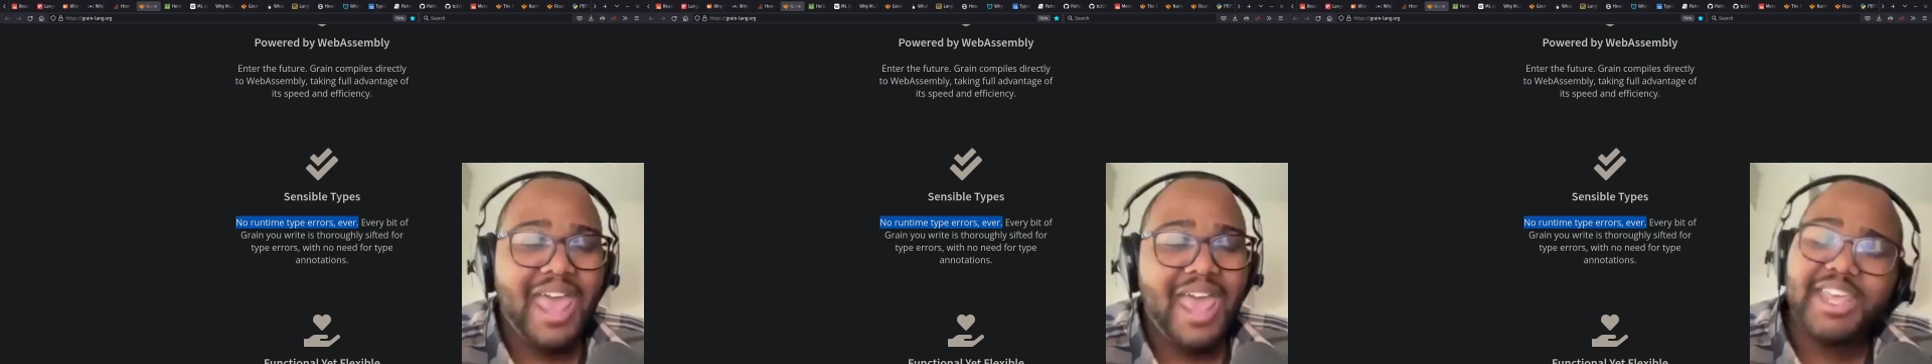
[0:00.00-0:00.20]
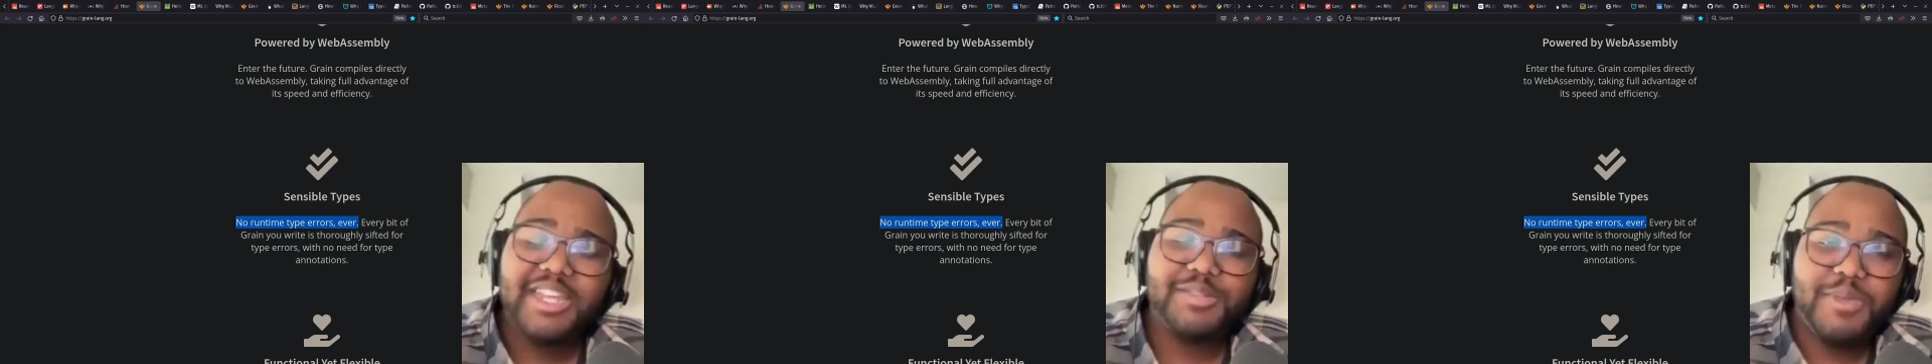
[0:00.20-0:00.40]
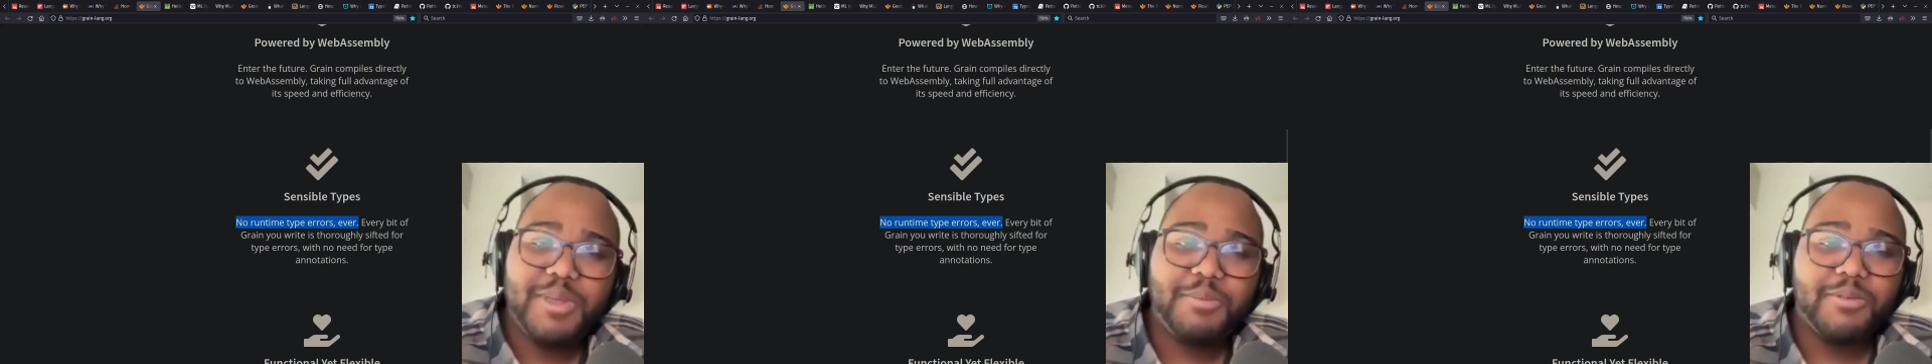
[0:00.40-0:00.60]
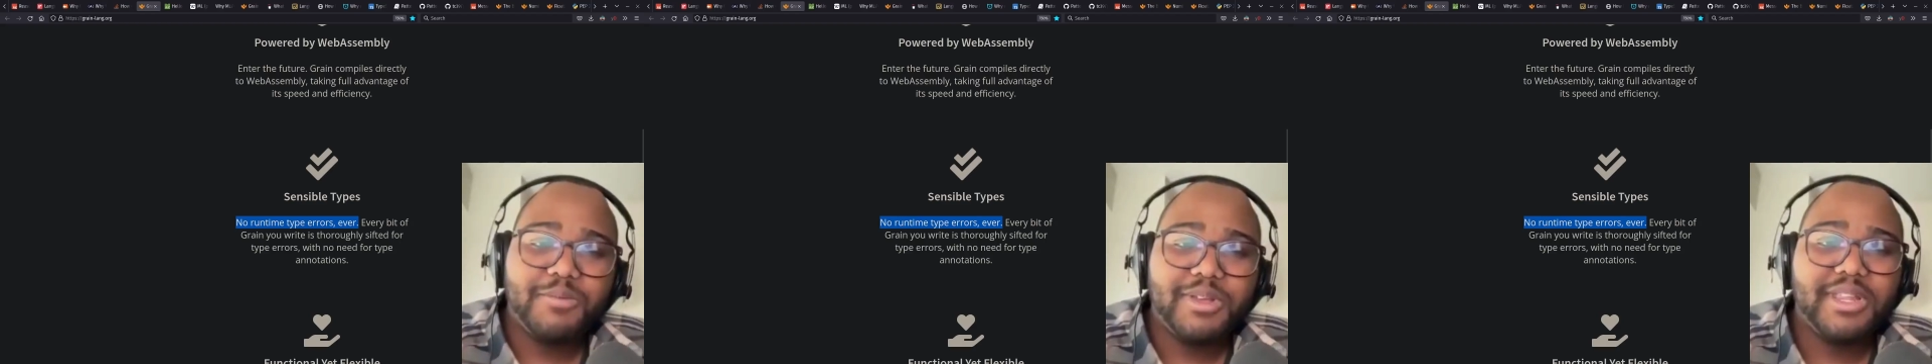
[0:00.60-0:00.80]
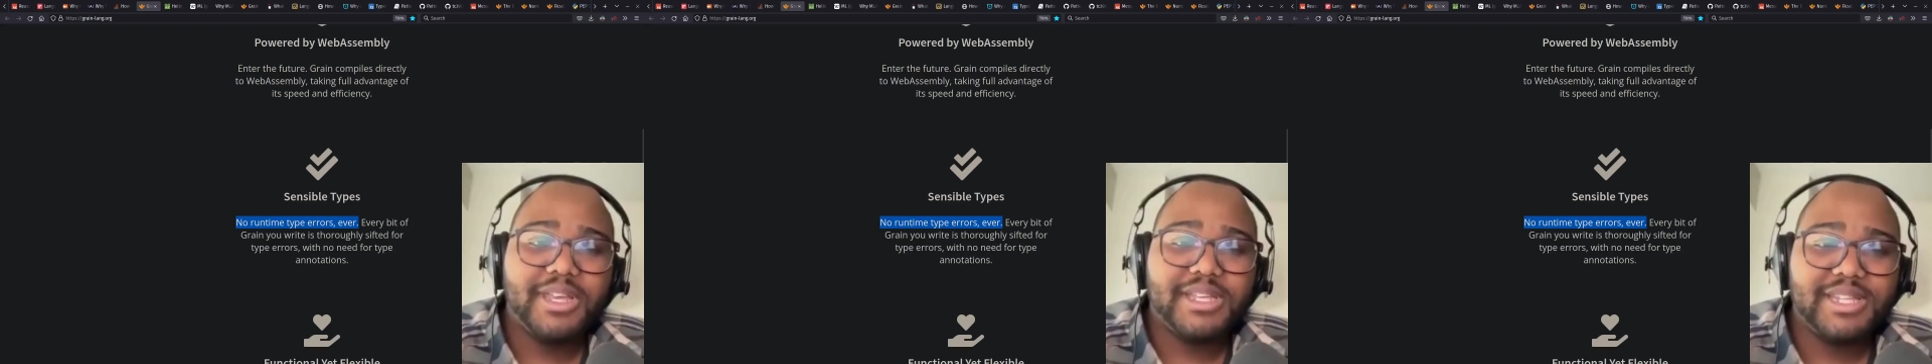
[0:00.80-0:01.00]
And that gets people
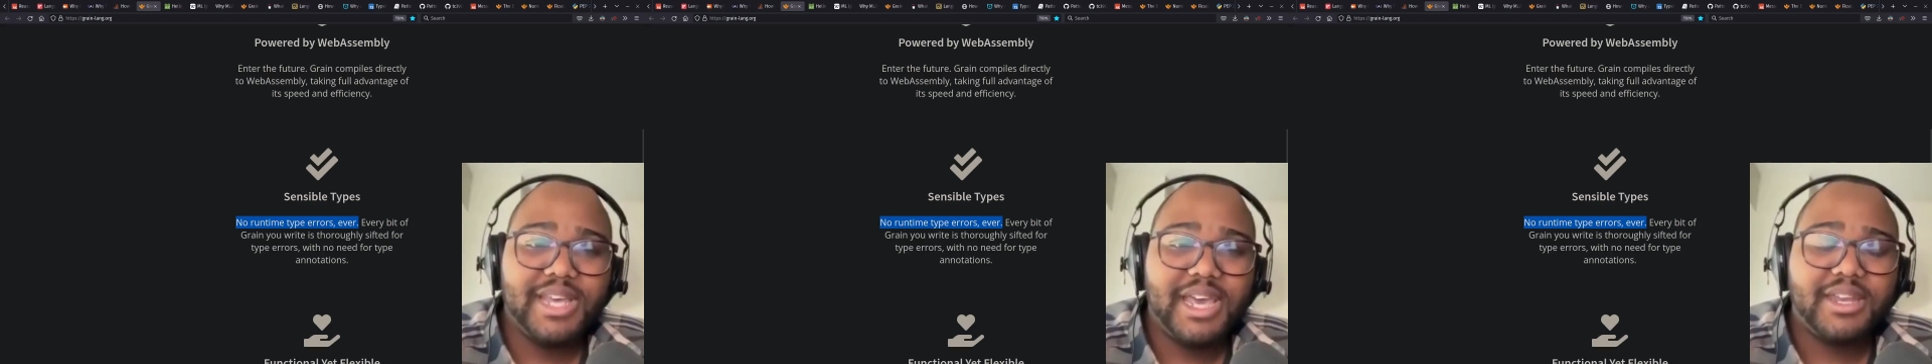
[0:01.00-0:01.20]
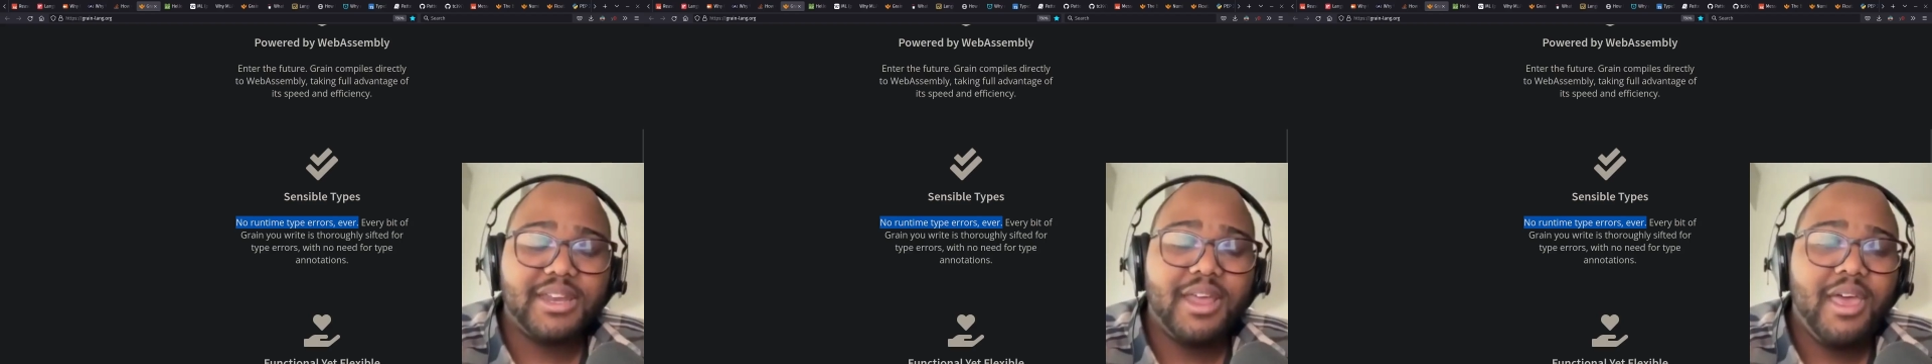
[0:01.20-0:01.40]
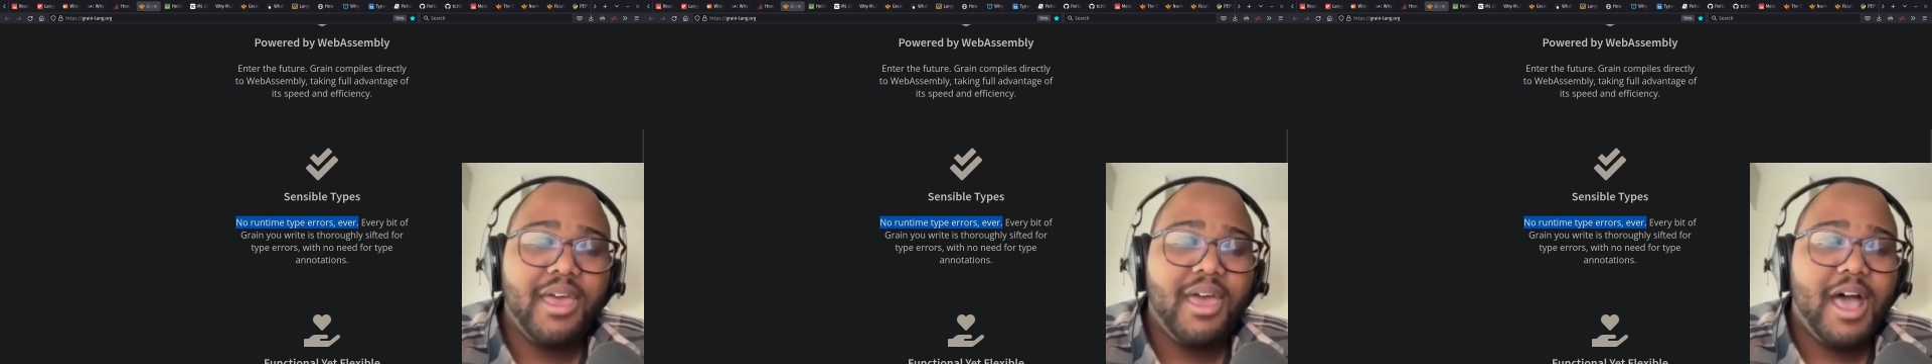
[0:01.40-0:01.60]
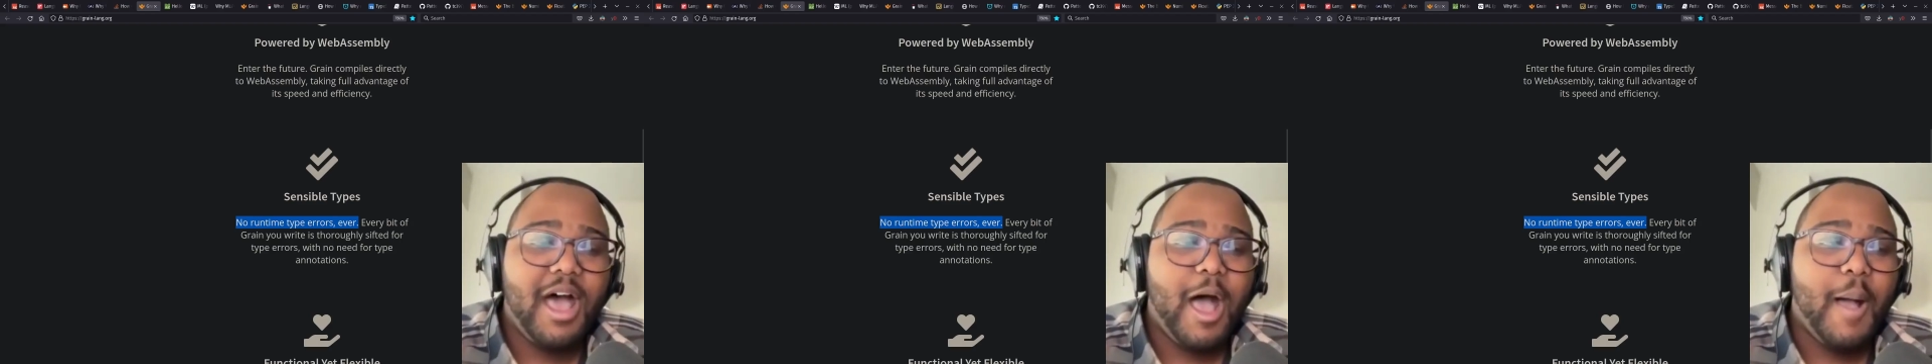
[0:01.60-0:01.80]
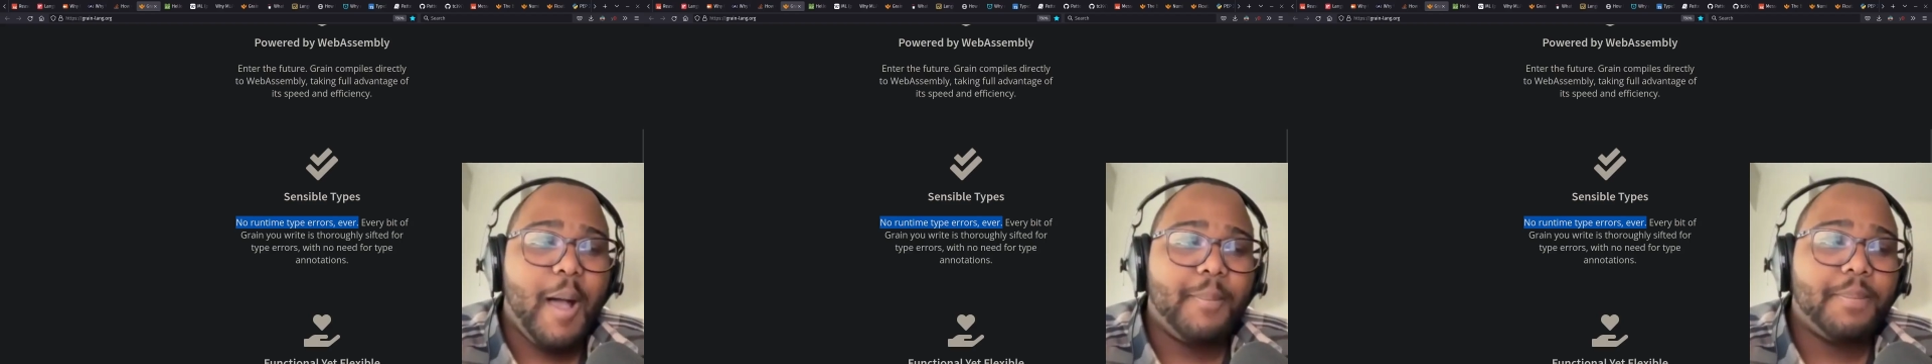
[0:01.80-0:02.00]
really excited.
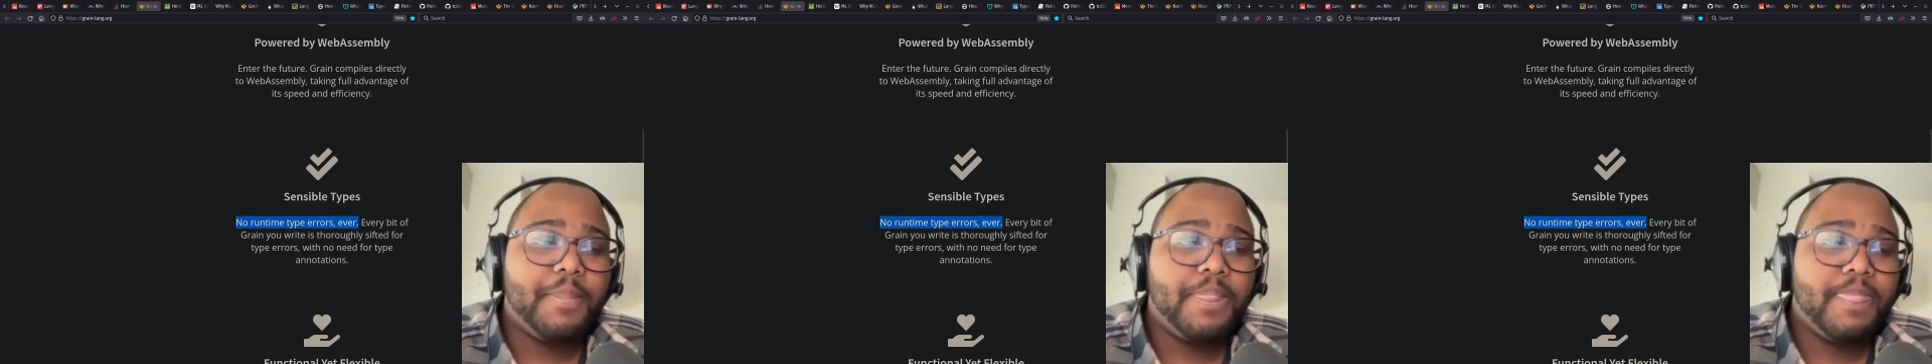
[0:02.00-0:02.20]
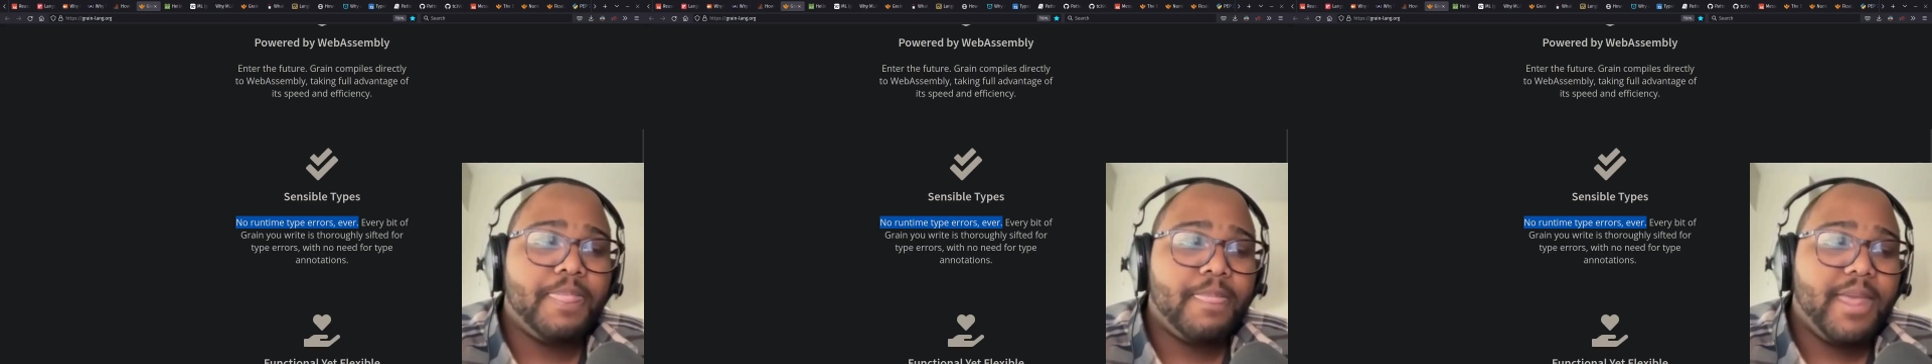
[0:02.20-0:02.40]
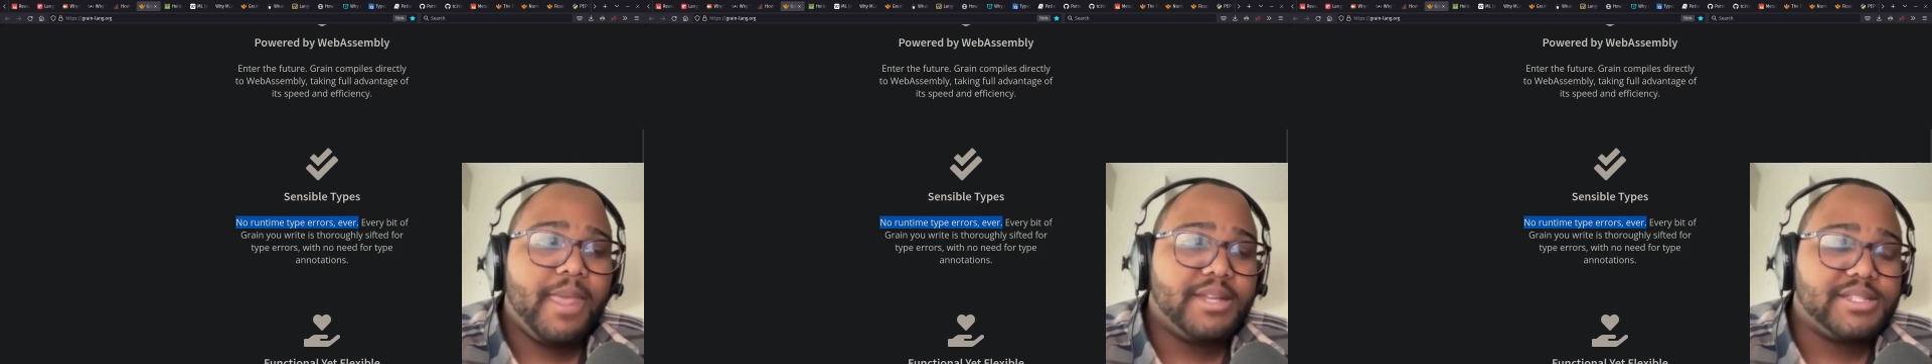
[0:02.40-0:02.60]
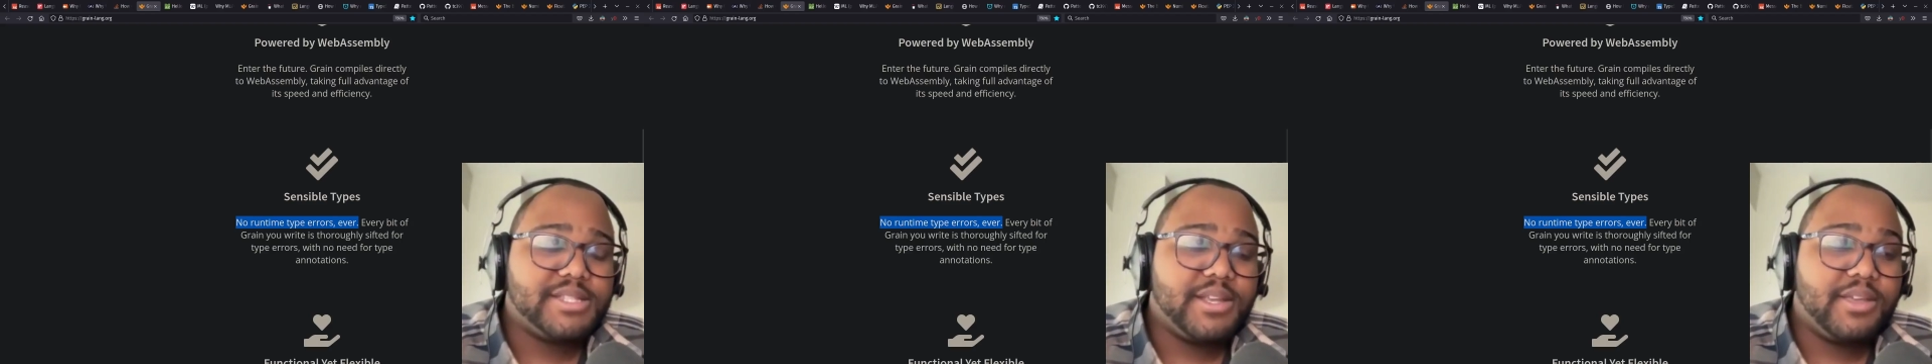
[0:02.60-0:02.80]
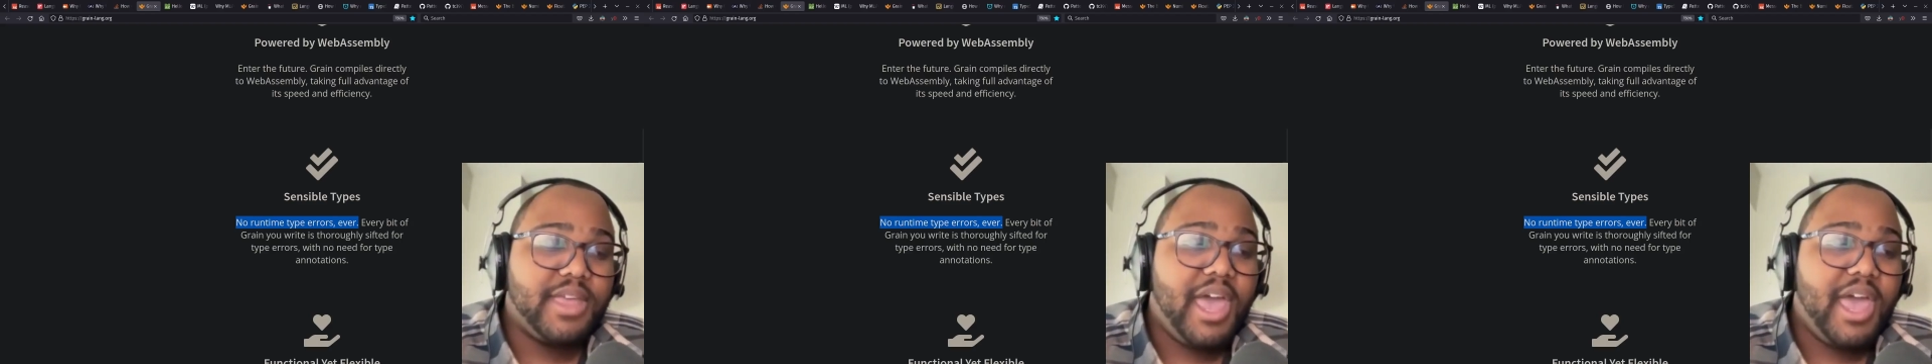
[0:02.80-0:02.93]
And so,